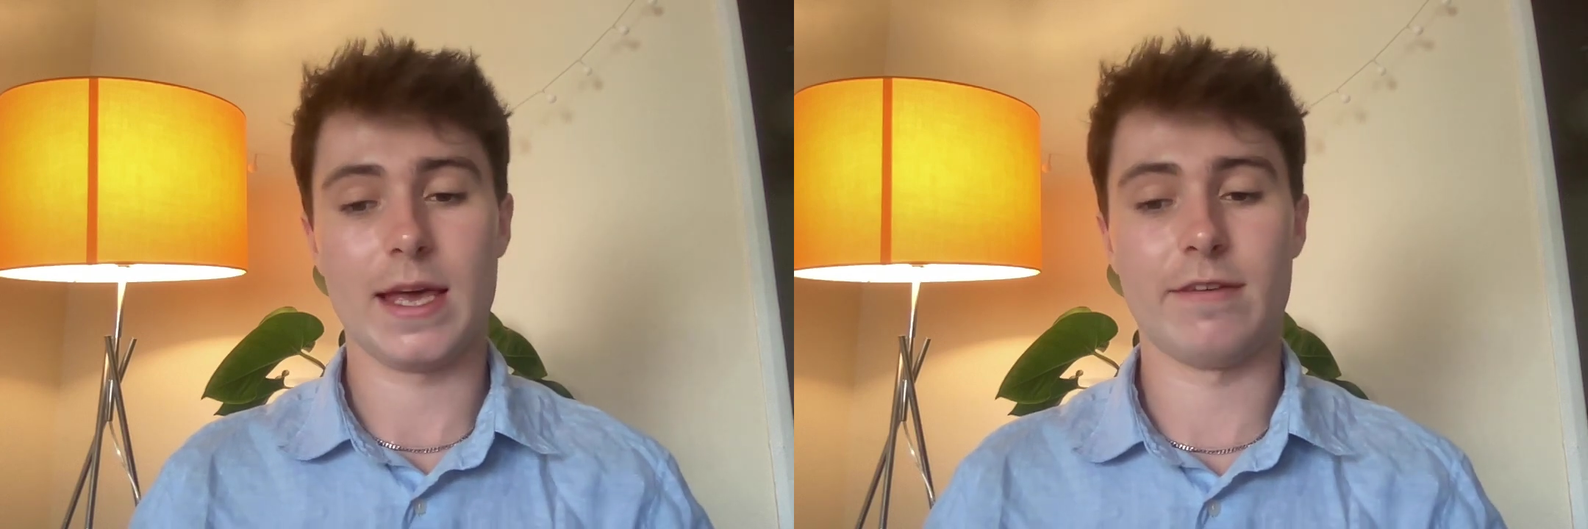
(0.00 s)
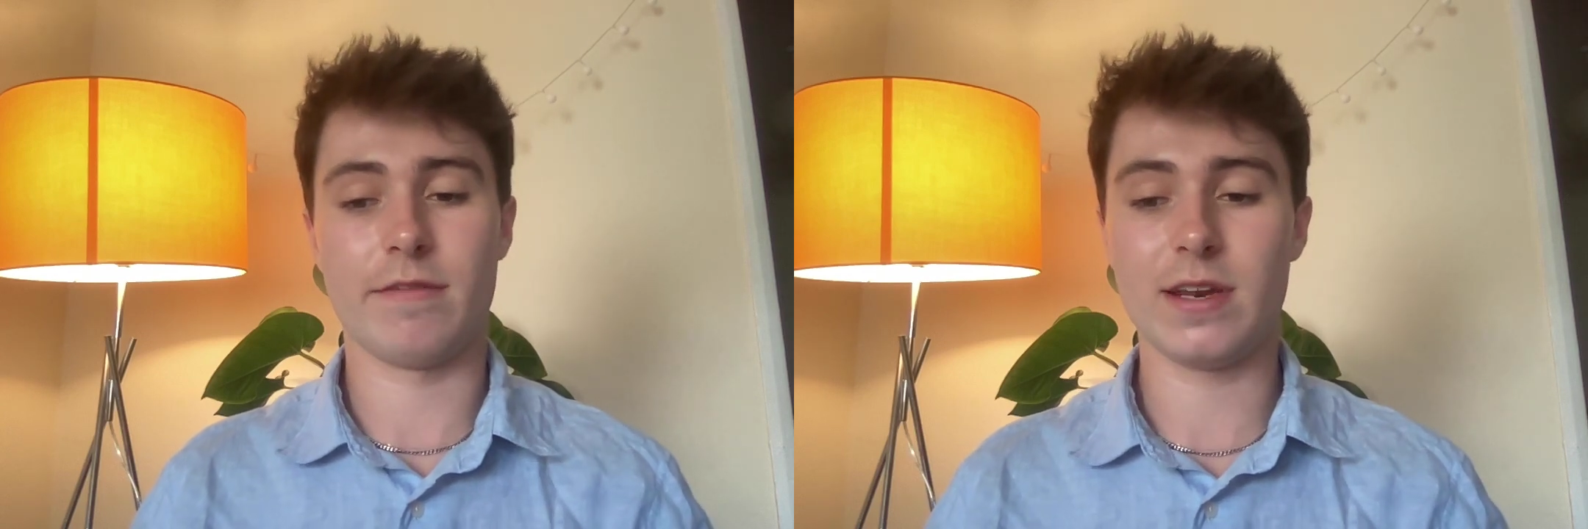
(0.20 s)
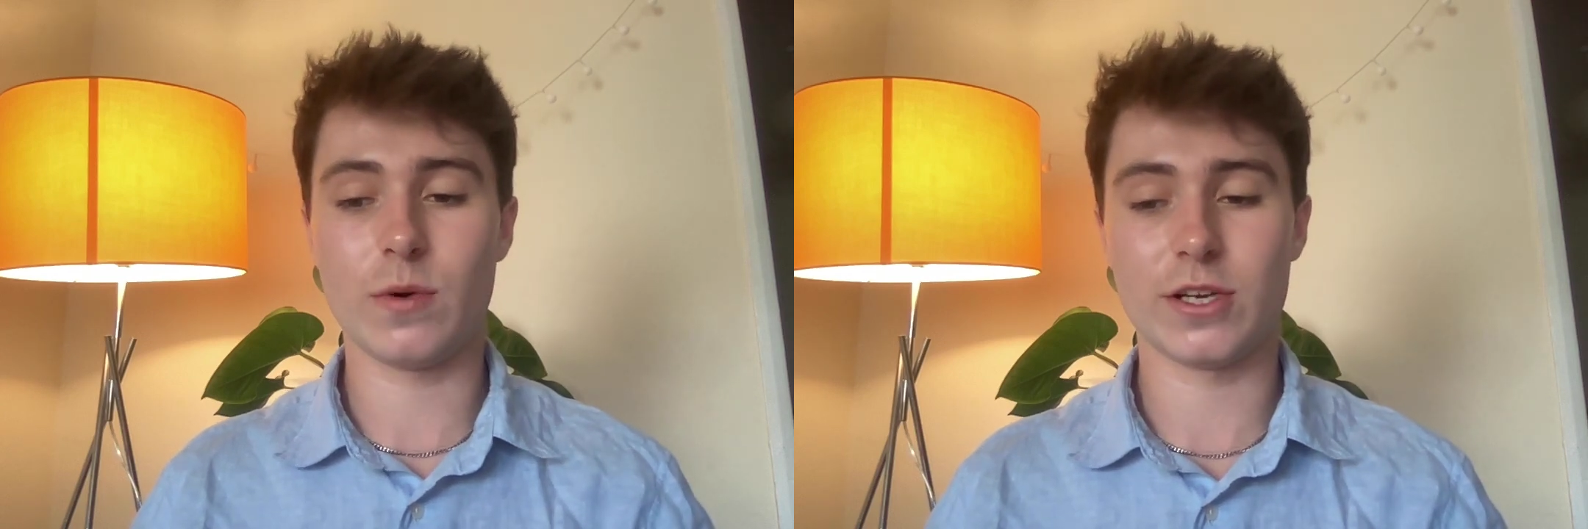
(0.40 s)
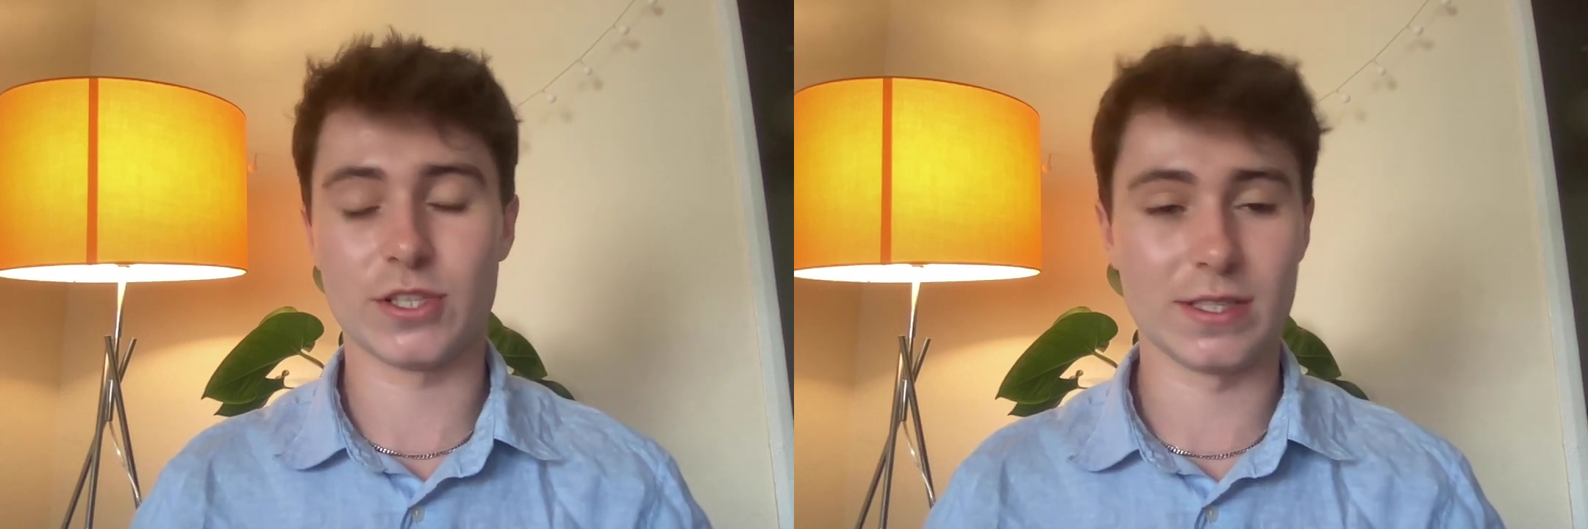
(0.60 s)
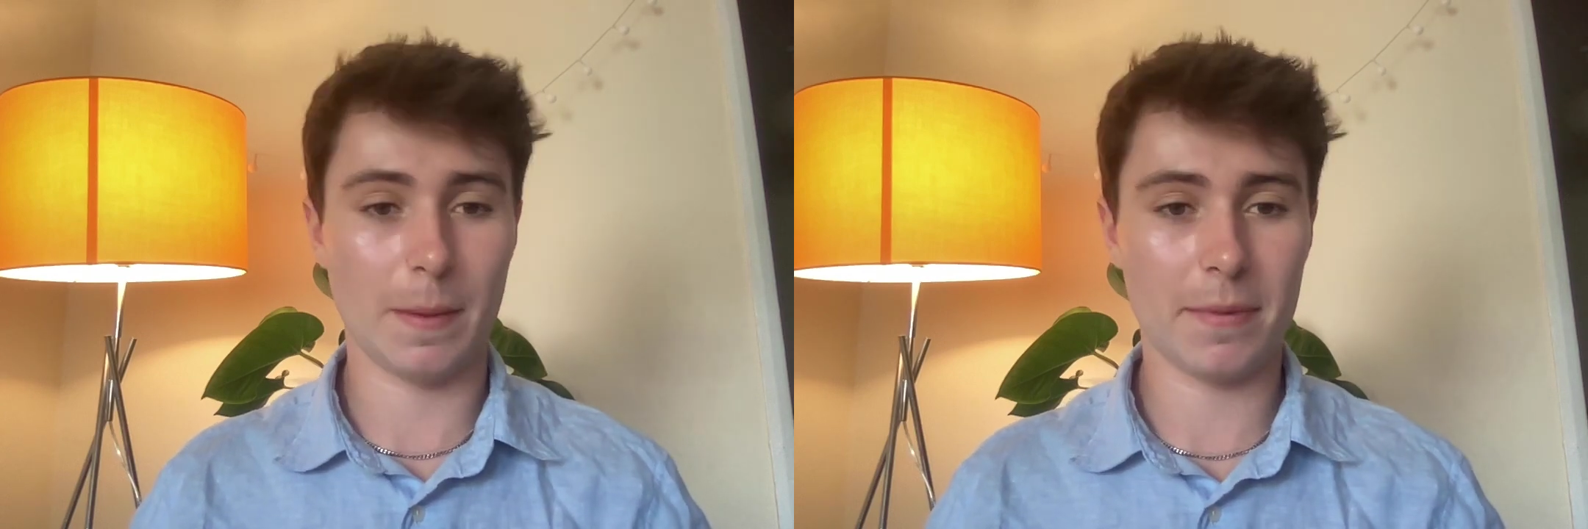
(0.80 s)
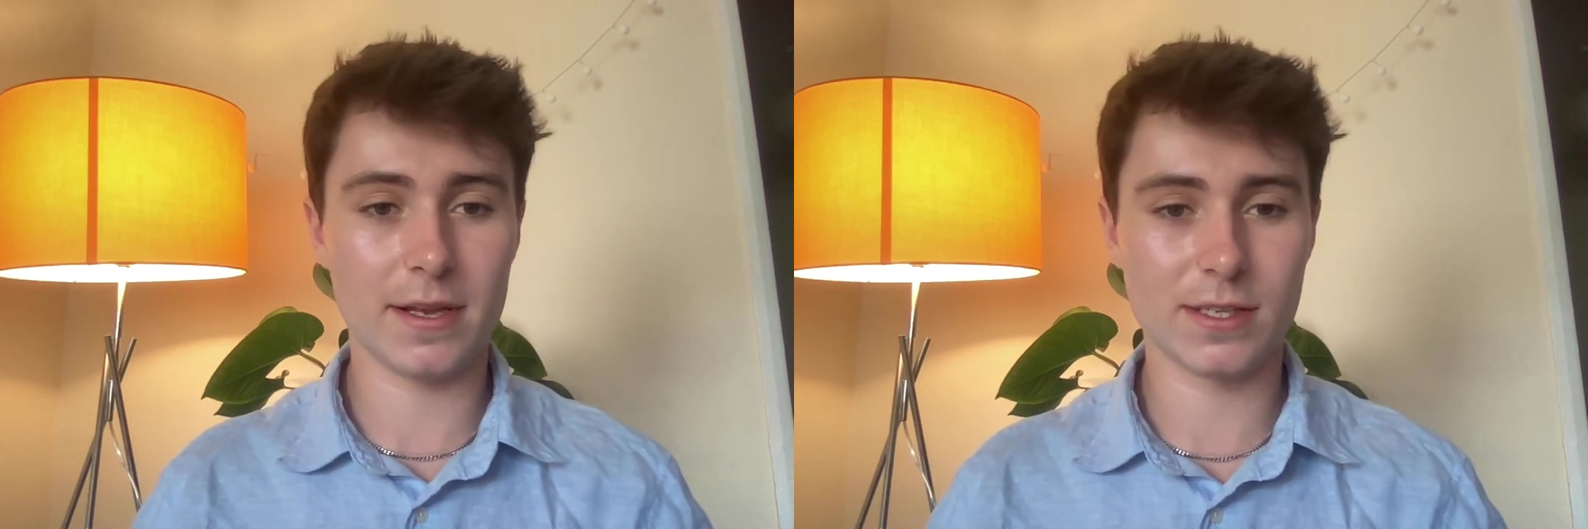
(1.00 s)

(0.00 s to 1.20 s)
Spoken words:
If you have any questions, please